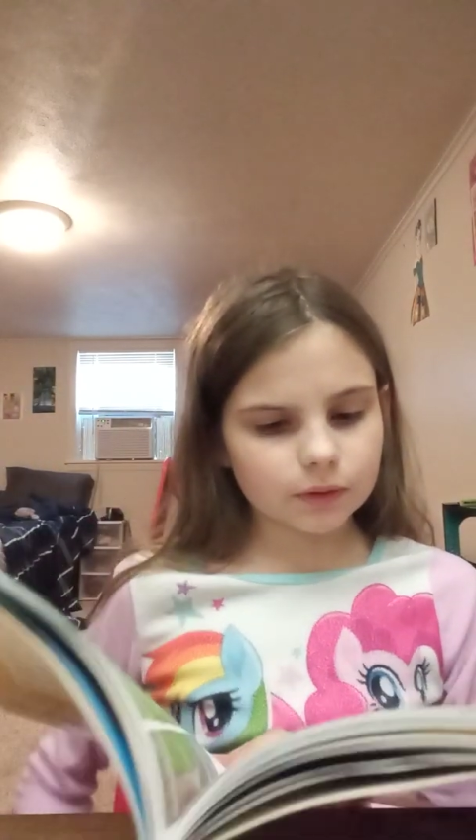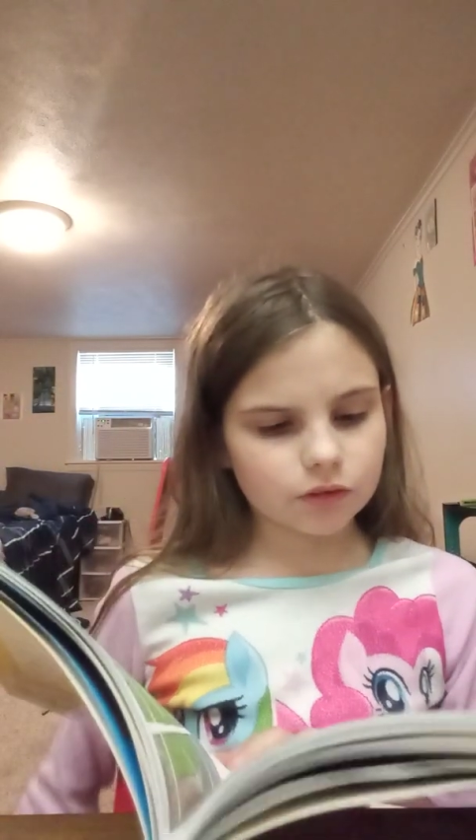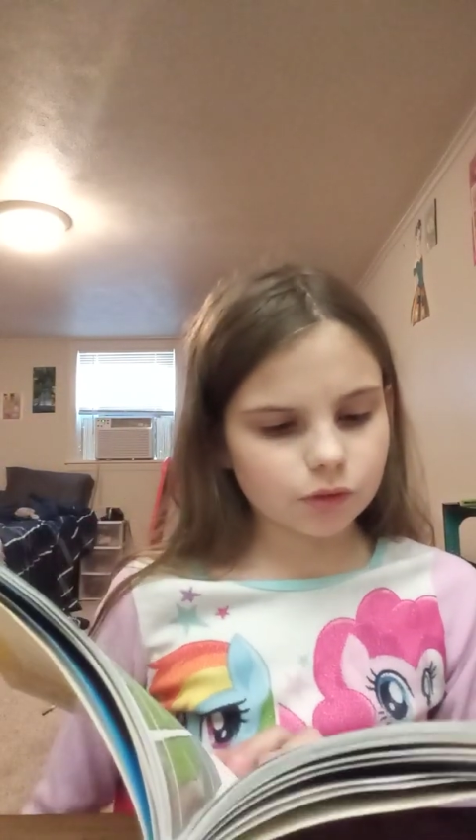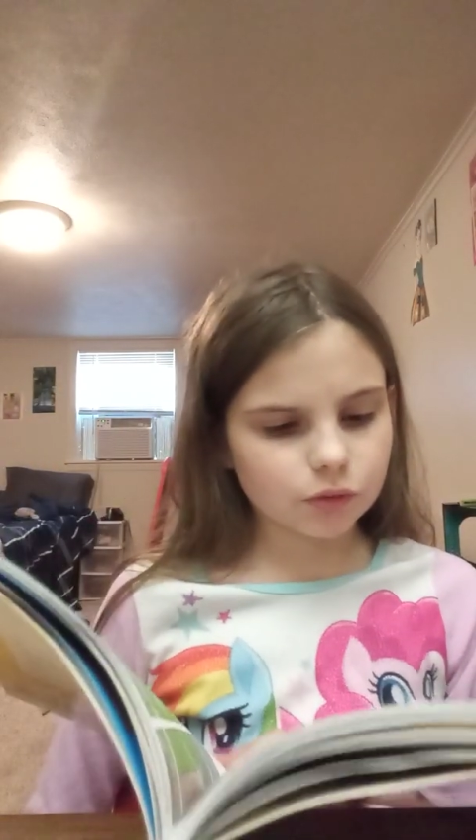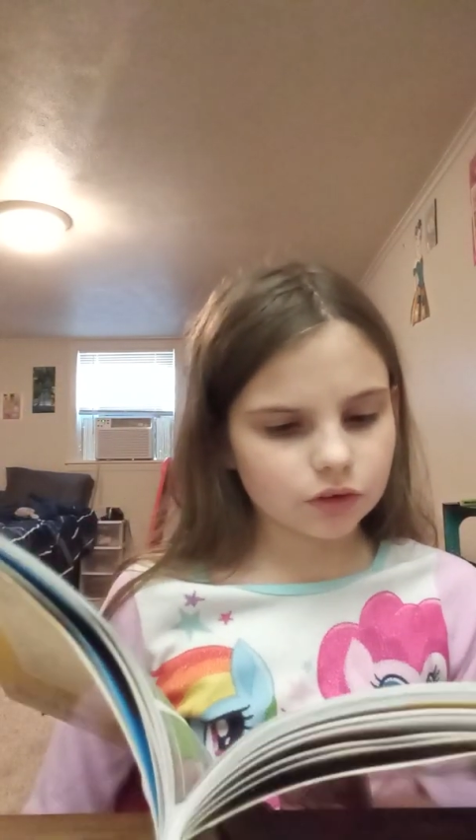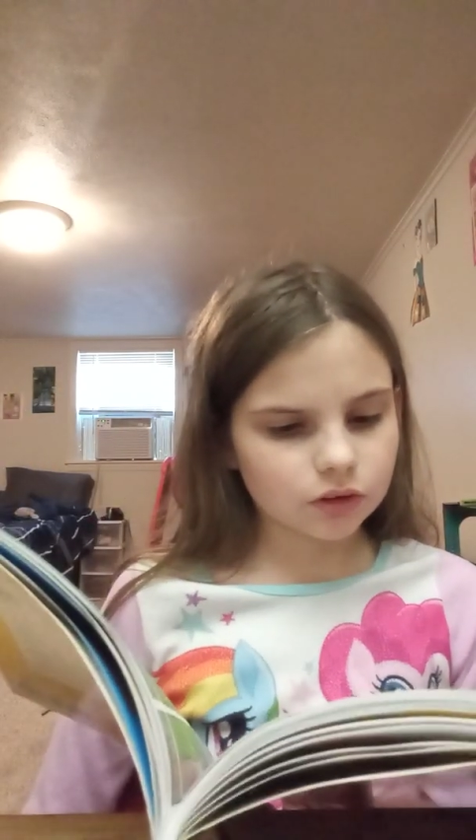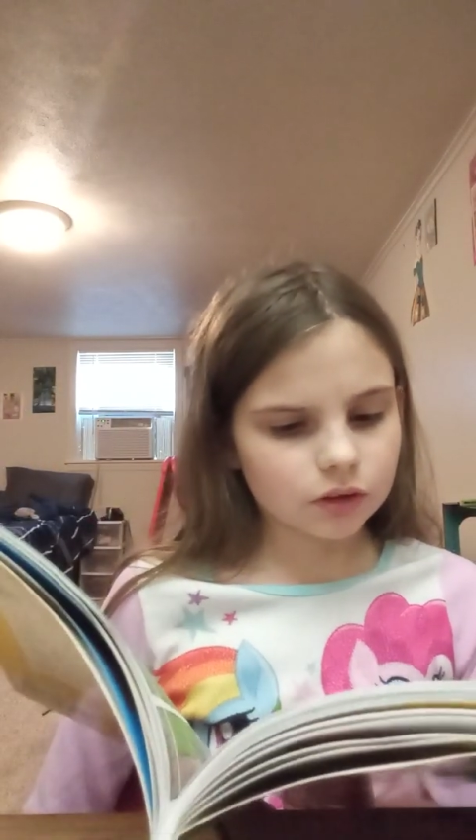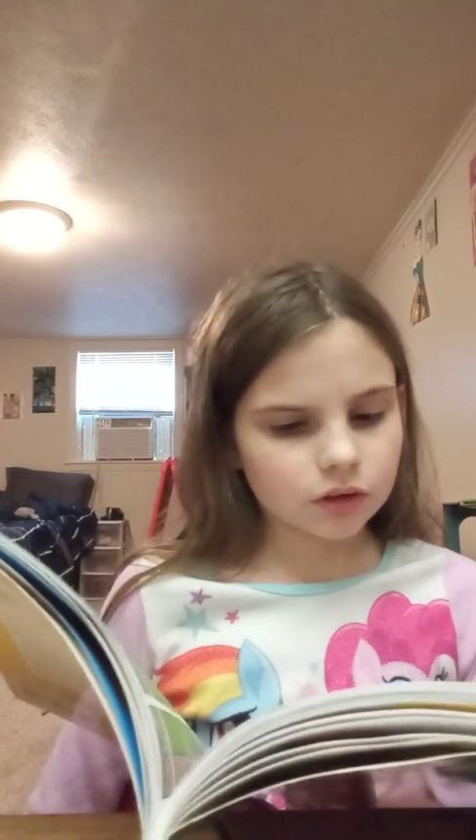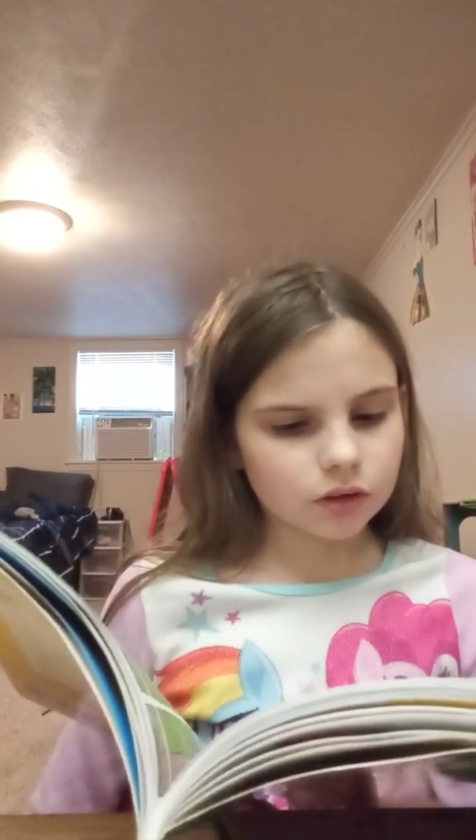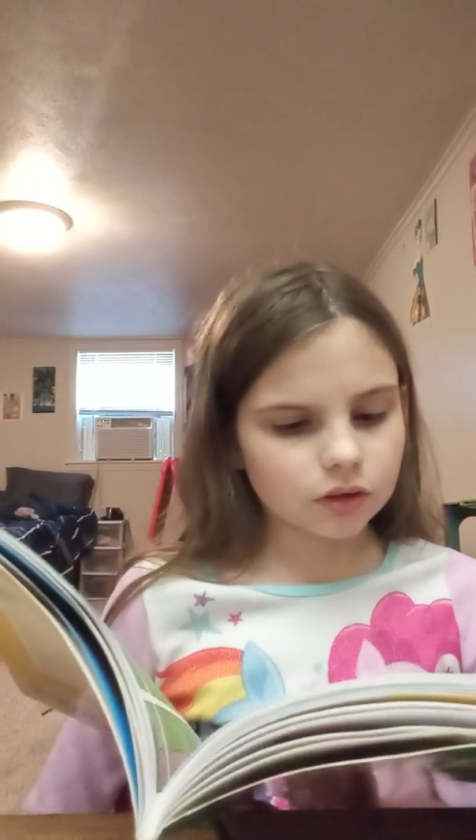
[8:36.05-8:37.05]
Henry would
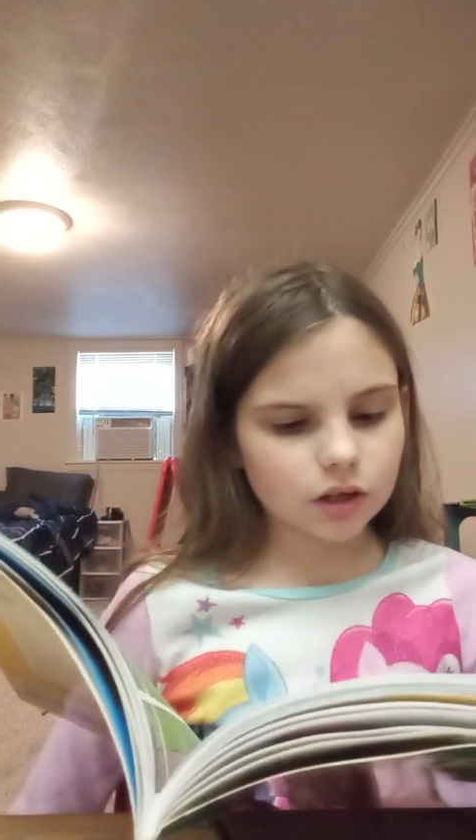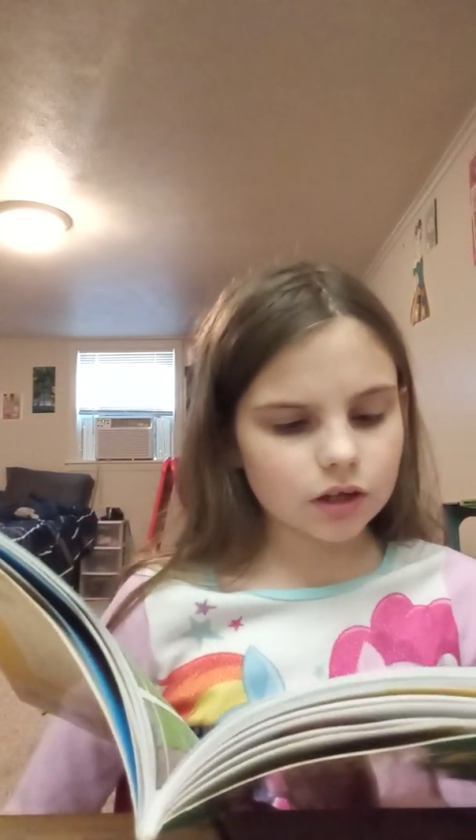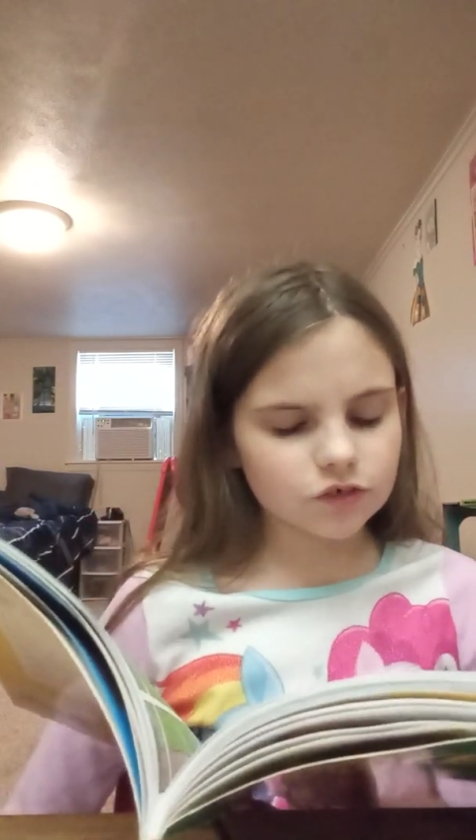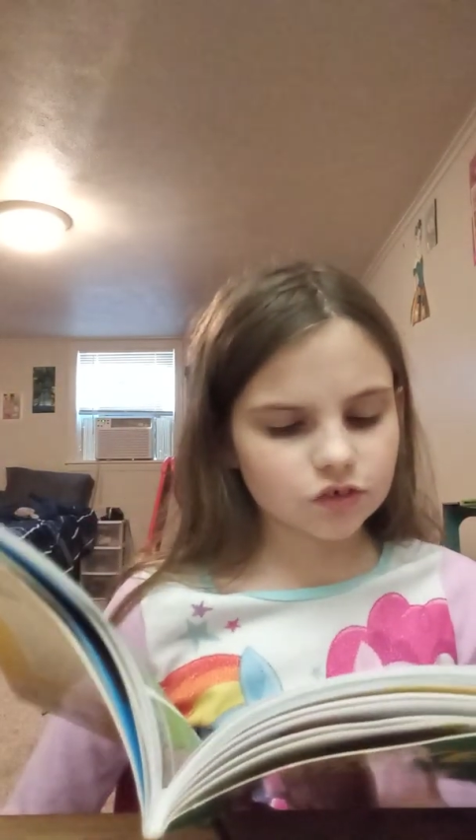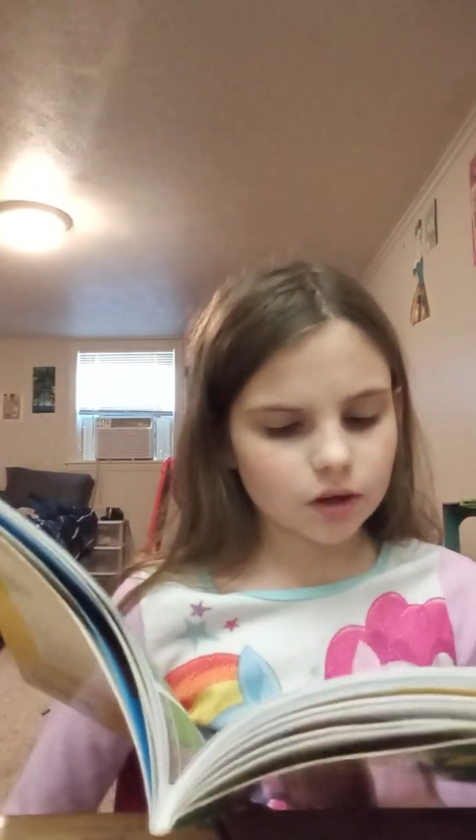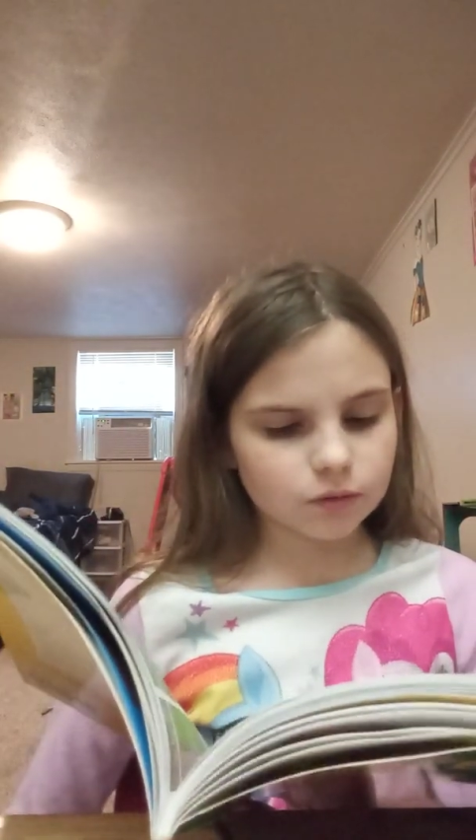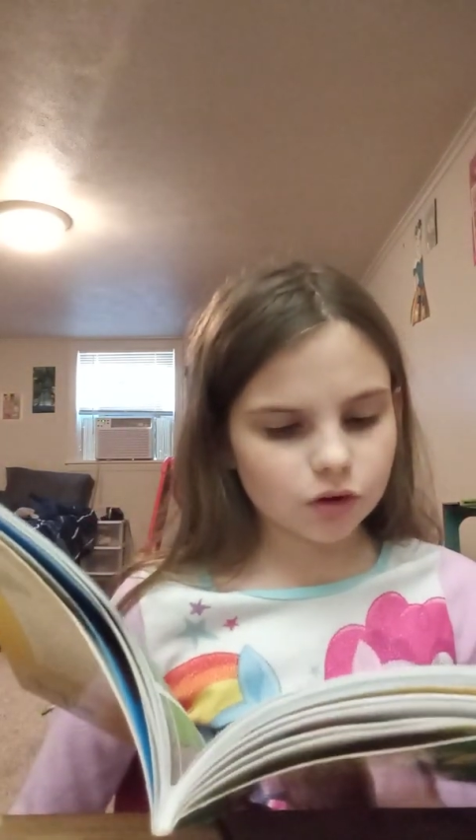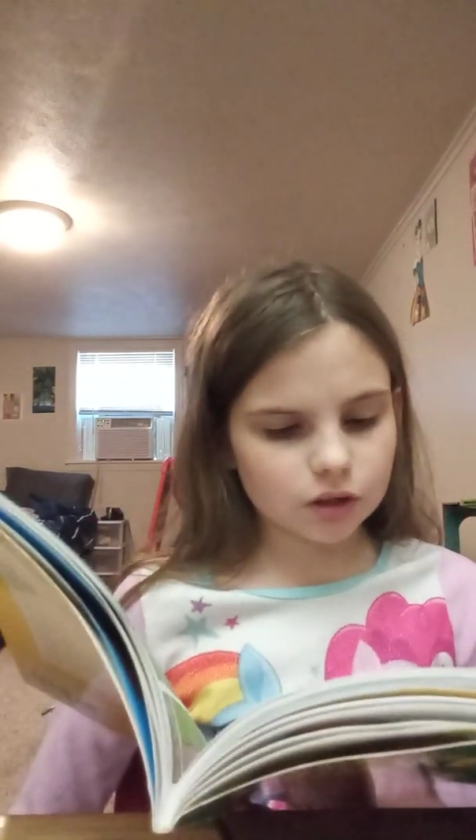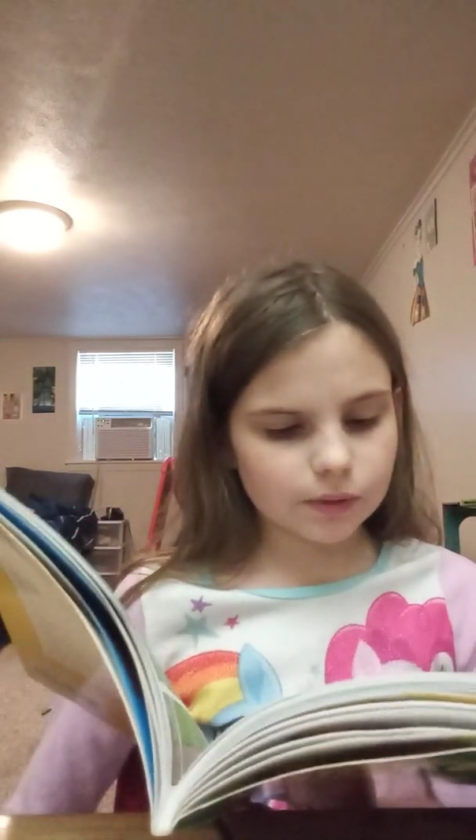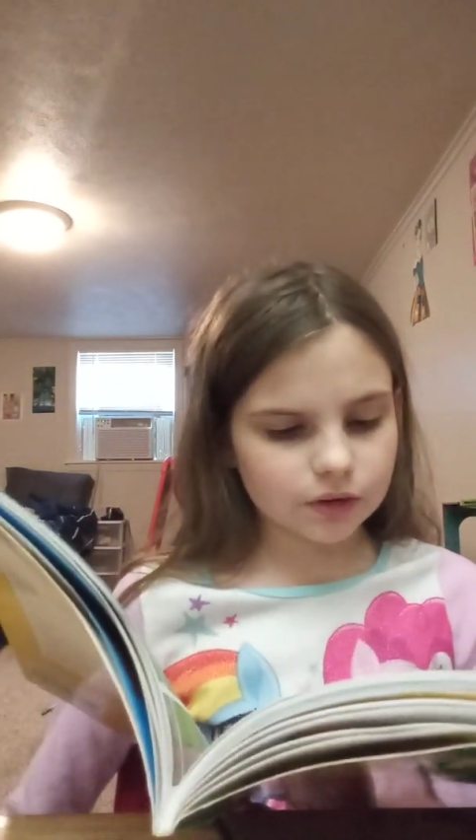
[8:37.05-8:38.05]
not stop
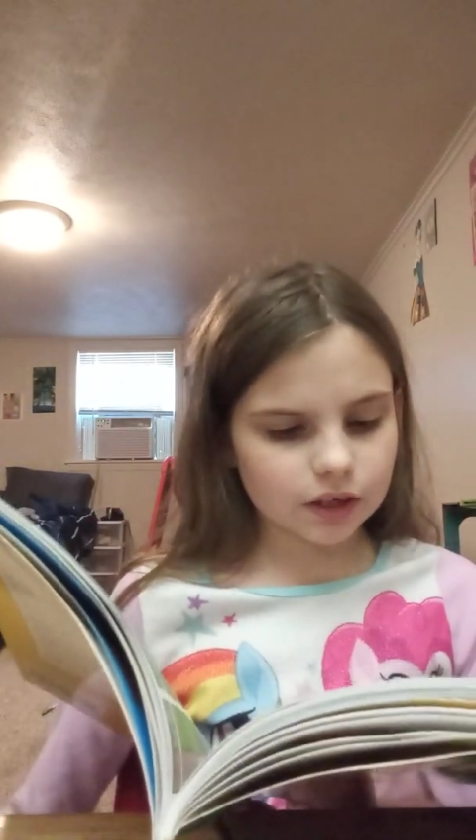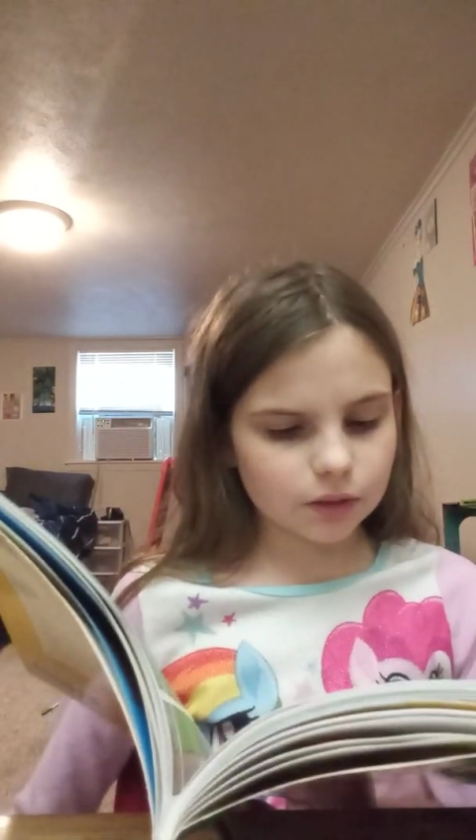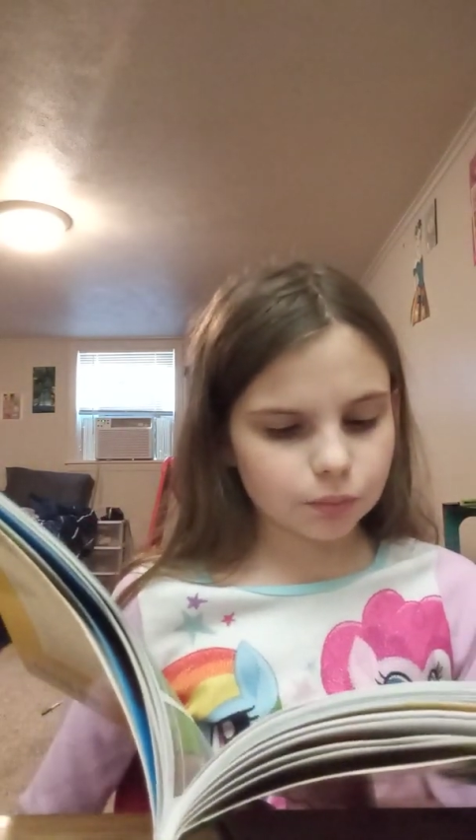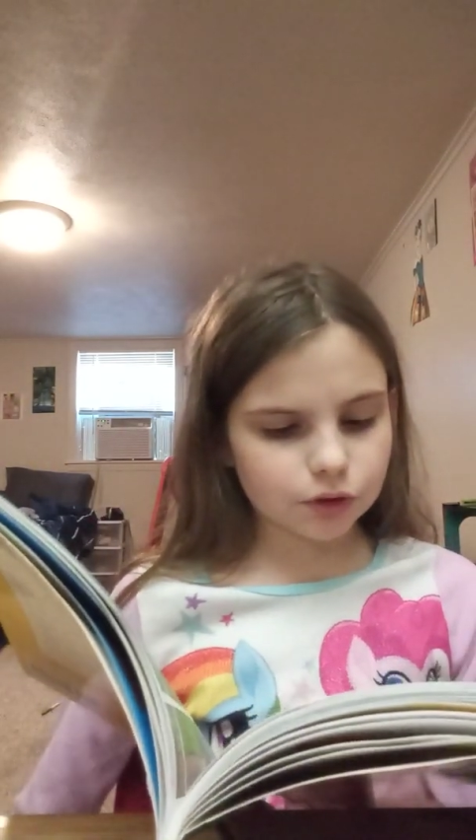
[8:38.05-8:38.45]
talking about Kate.